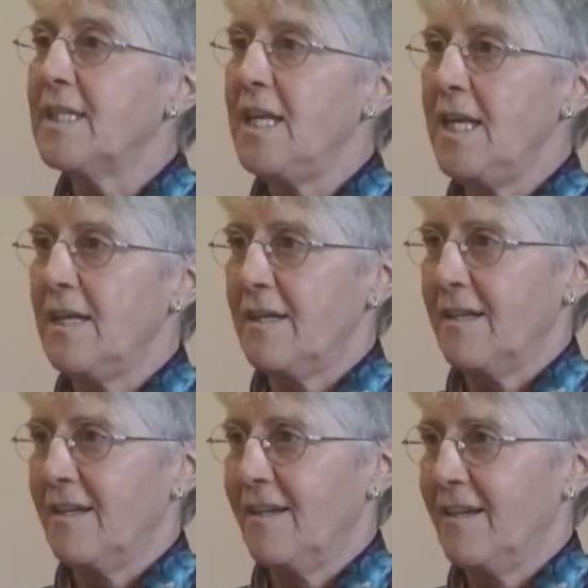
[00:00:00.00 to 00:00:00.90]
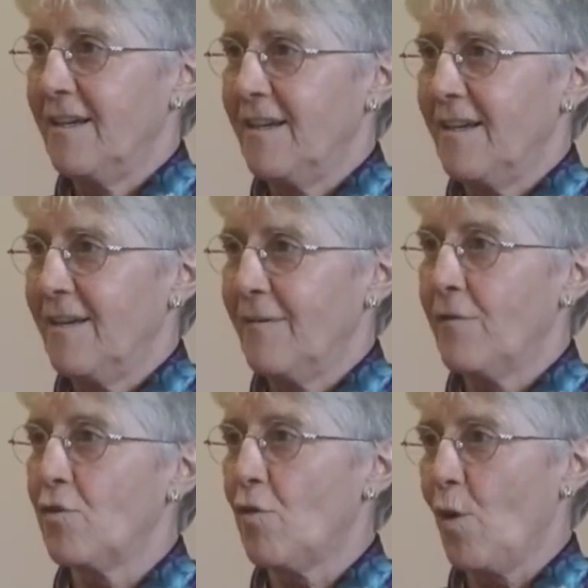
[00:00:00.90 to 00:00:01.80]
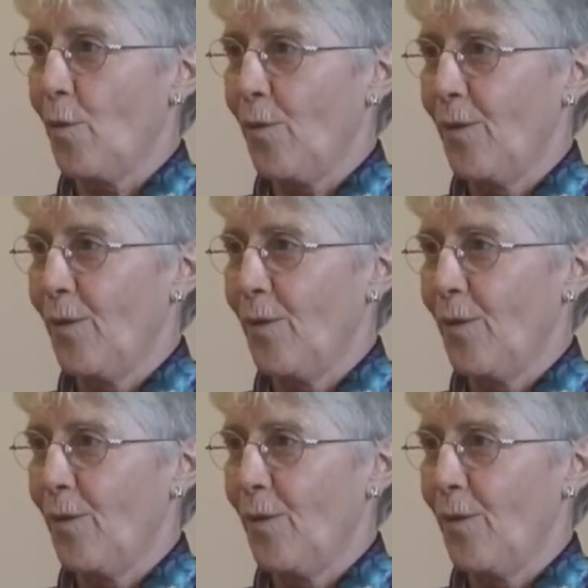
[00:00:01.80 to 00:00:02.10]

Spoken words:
needed for growth.